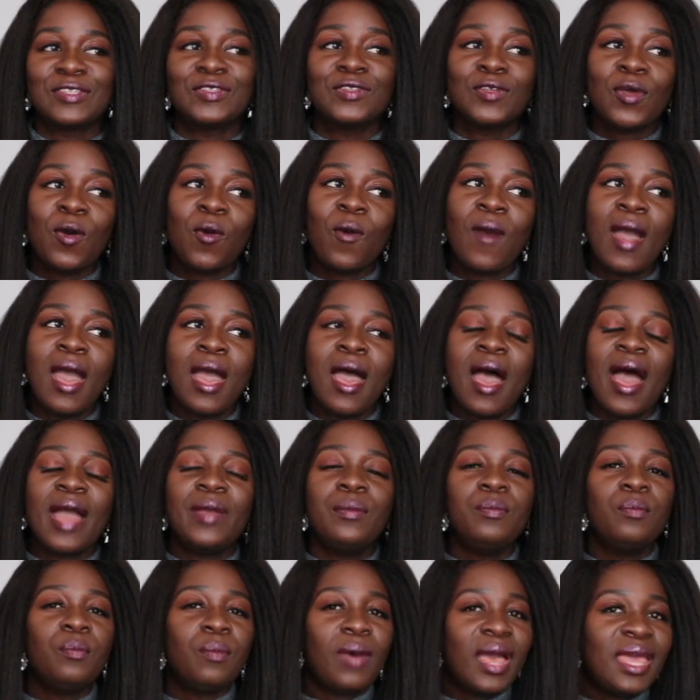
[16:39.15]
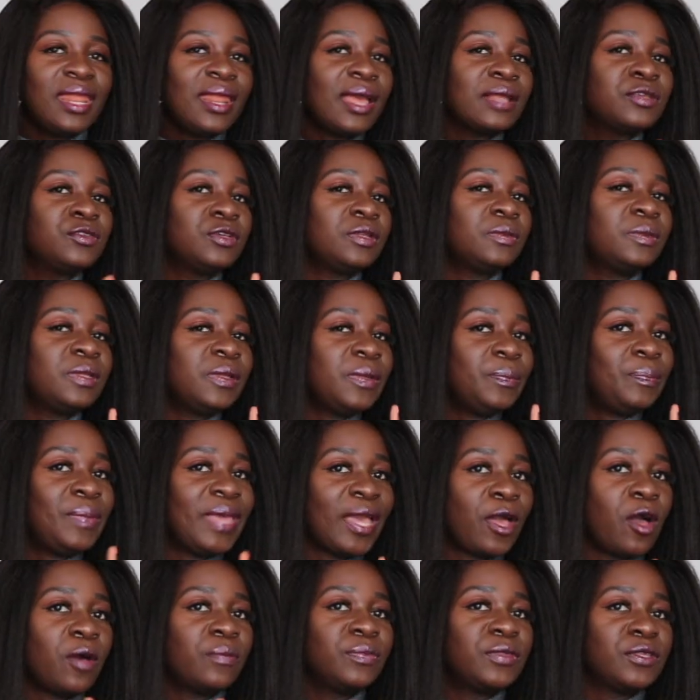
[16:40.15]
So I might actually
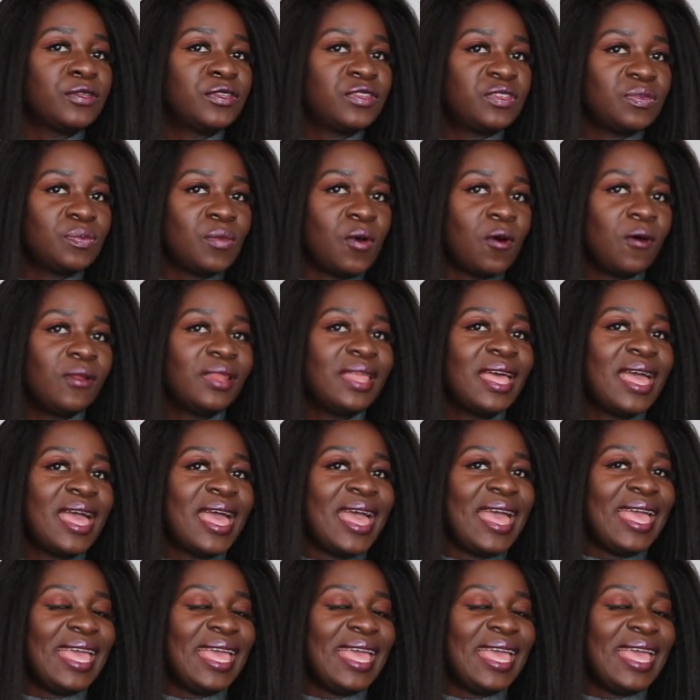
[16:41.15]
pick up the small